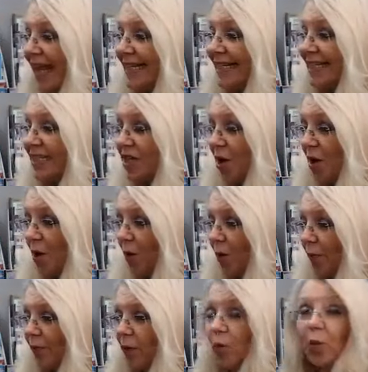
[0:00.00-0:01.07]

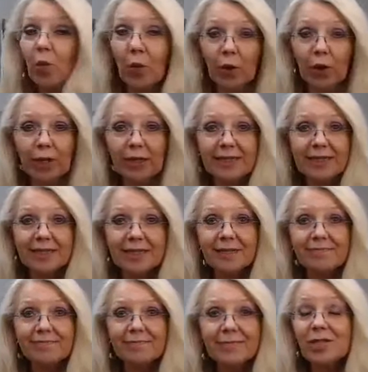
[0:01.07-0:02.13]
So
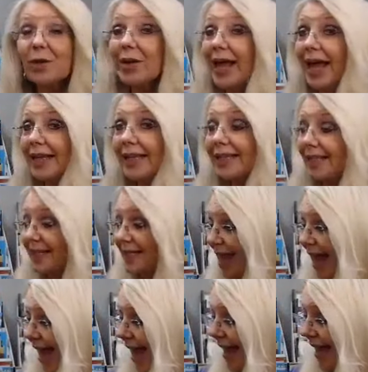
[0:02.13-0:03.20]
words,
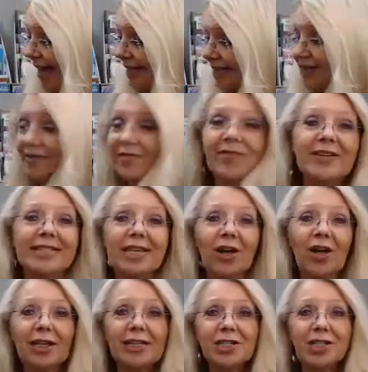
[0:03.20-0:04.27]
tonality, and
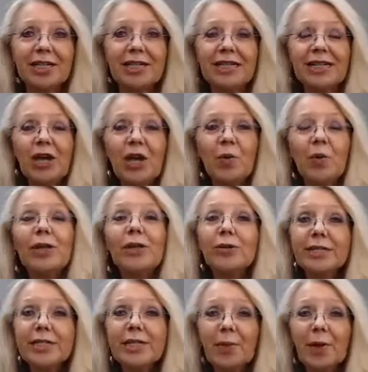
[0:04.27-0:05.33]
physiology. We
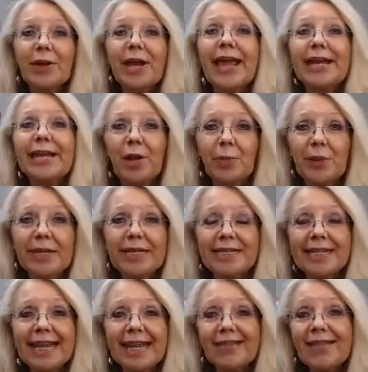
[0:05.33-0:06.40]
learned about NLP
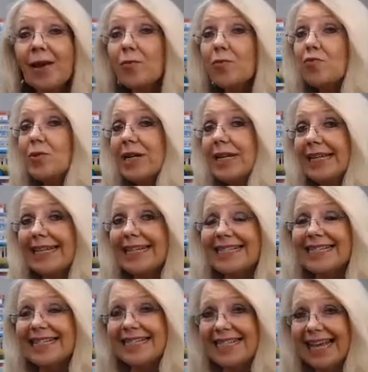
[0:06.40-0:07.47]
today. That really
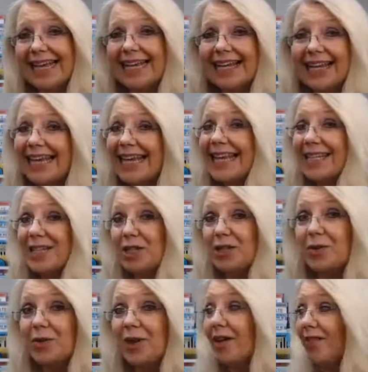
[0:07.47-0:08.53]
is the second key
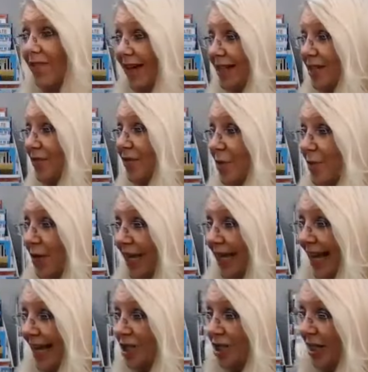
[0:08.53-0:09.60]
to effective
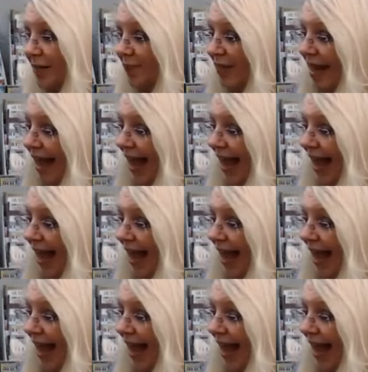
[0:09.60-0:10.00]
communication.